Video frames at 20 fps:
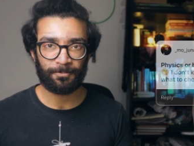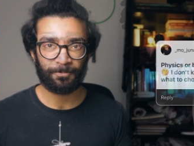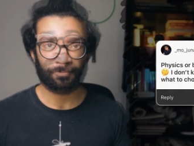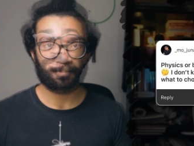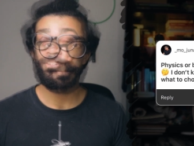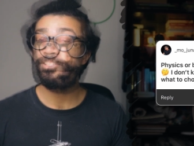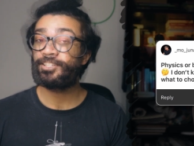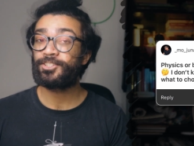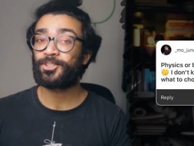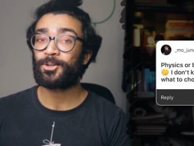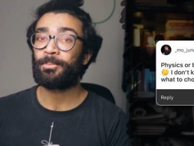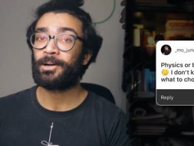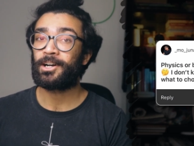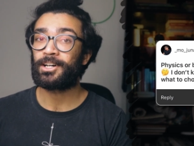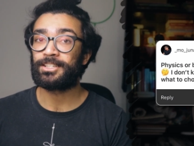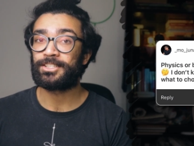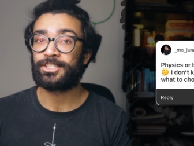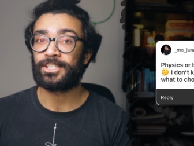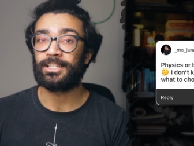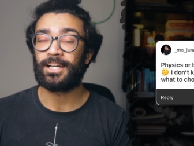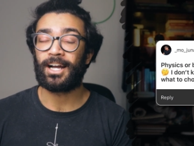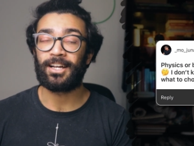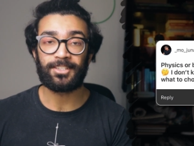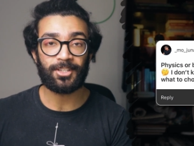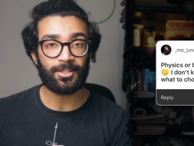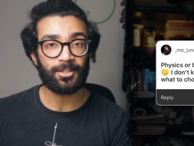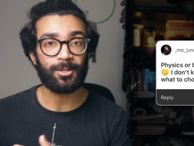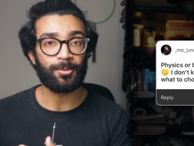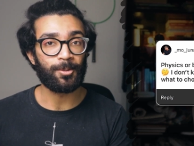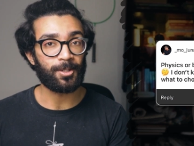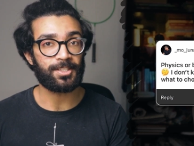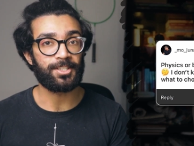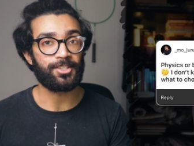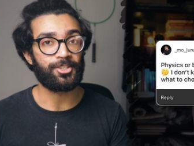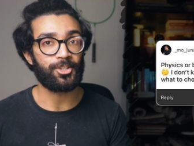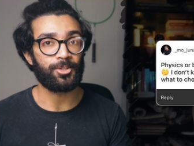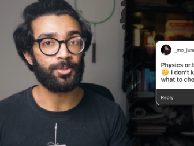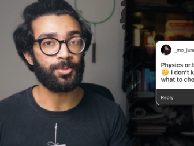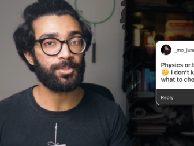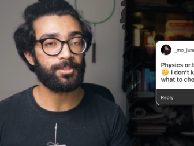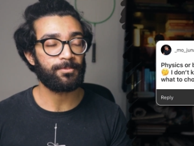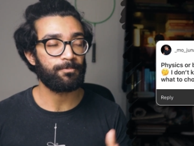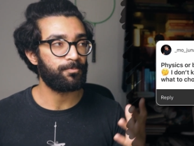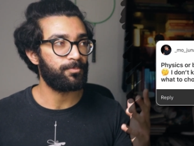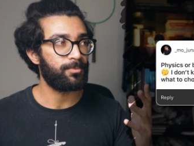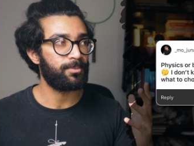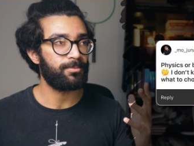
Physics or biology, I don't know what to choose.